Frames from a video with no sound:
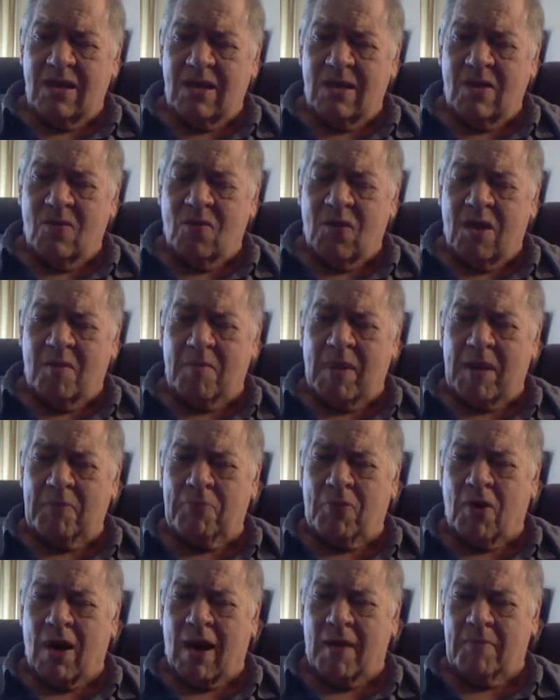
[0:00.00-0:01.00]
Well, my
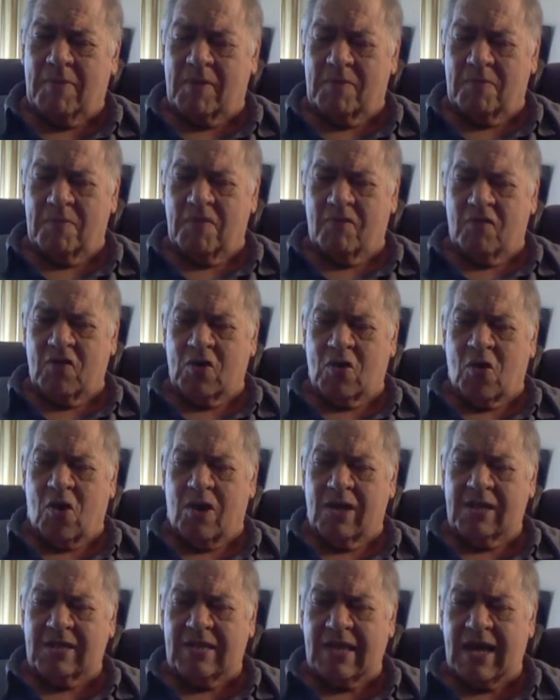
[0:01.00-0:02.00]
problem, if you
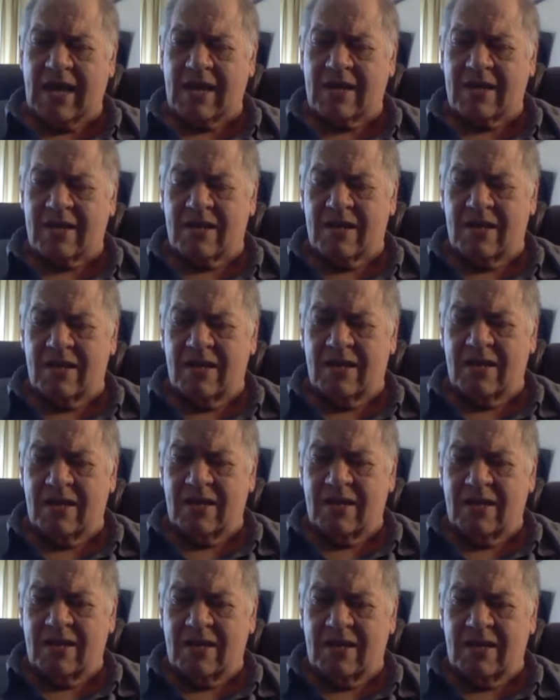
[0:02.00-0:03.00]
call it that,
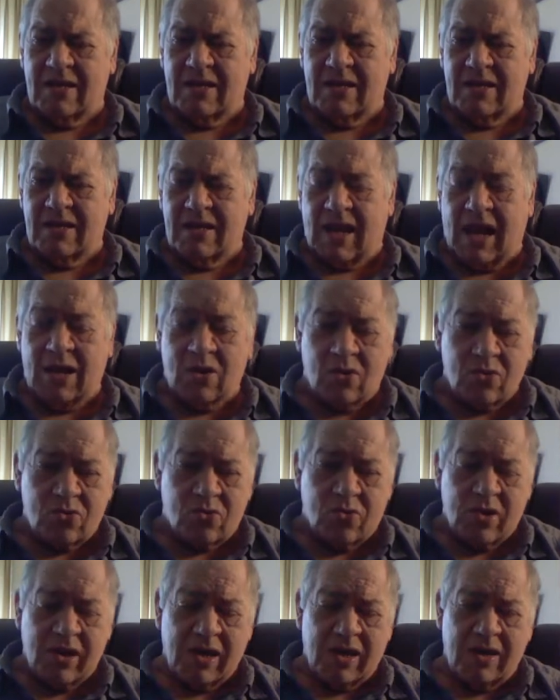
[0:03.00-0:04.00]
I don't
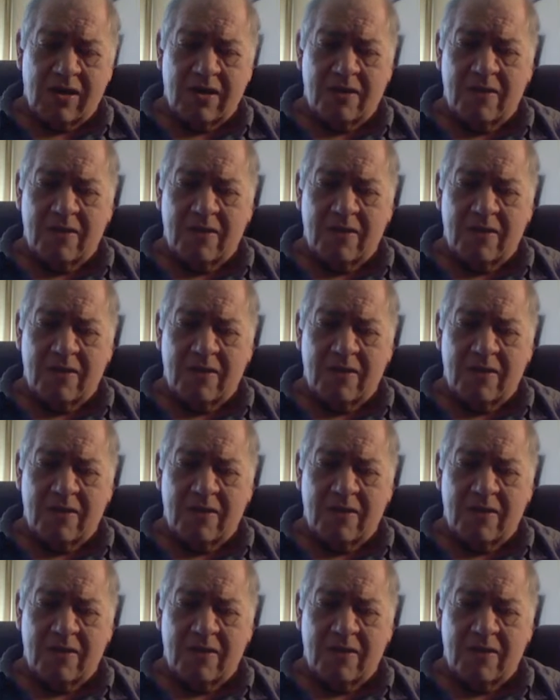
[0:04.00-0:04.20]
drink.